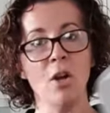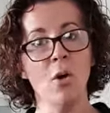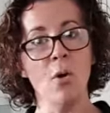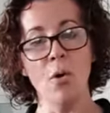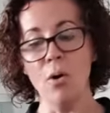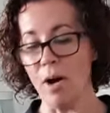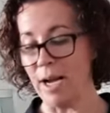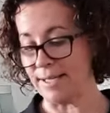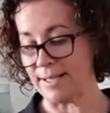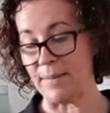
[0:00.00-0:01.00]
or
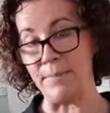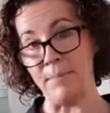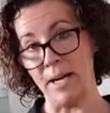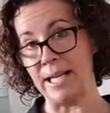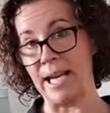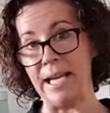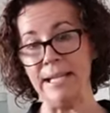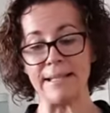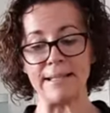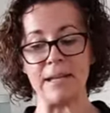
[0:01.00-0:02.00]
as in my
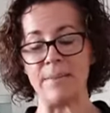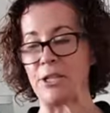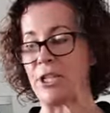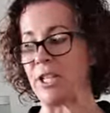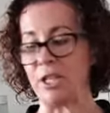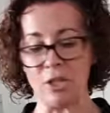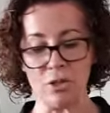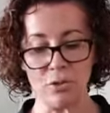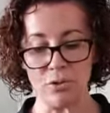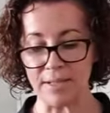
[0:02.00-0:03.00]
case, I'm actually going to
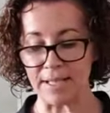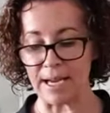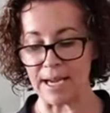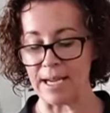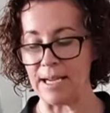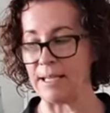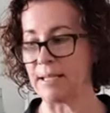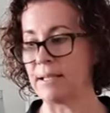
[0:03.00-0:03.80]
use a